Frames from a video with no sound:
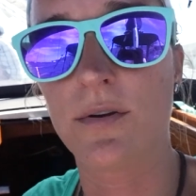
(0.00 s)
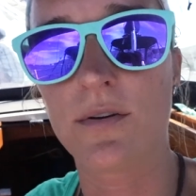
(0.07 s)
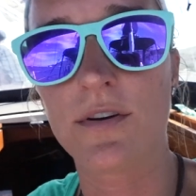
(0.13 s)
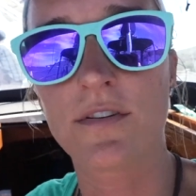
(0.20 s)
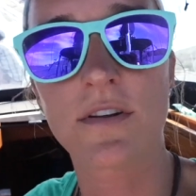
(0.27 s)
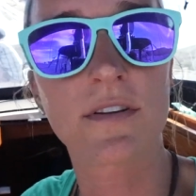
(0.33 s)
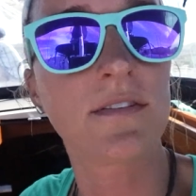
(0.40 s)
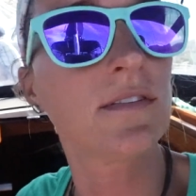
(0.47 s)

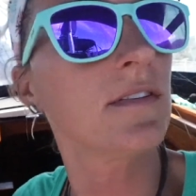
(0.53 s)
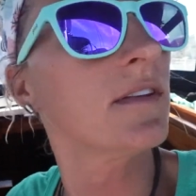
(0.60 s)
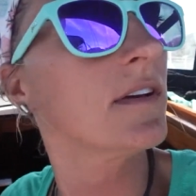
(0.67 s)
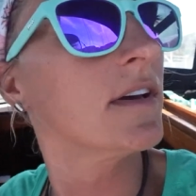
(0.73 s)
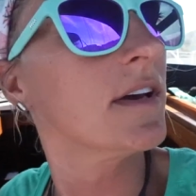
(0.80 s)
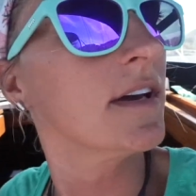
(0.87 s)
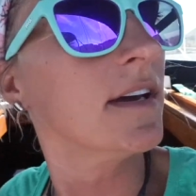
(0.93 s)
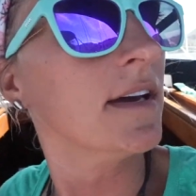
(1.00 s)
gorgeous.
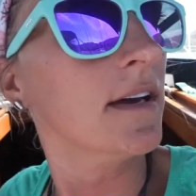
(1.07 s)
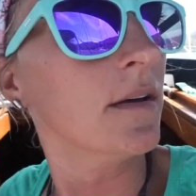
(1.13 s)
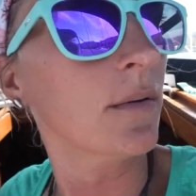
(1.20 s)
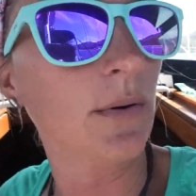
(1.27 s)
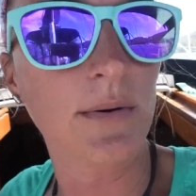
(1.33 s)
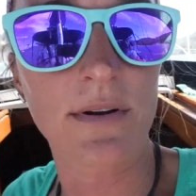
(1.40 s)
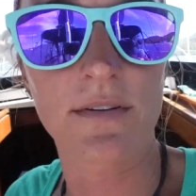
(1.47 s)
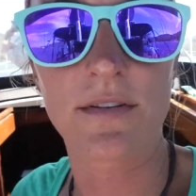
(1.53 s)

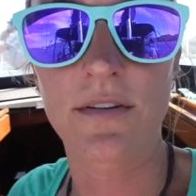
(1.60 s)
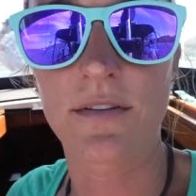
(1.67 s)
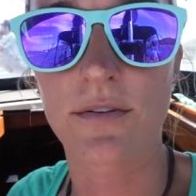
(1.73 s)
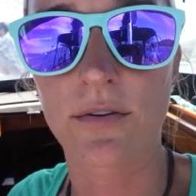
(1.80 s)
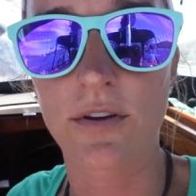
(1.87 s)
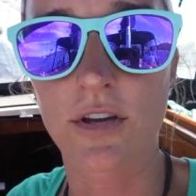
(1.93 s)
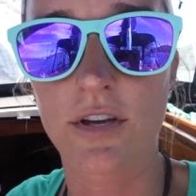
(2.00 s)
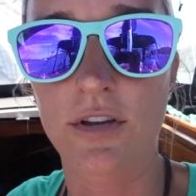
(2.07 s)
We went out to this really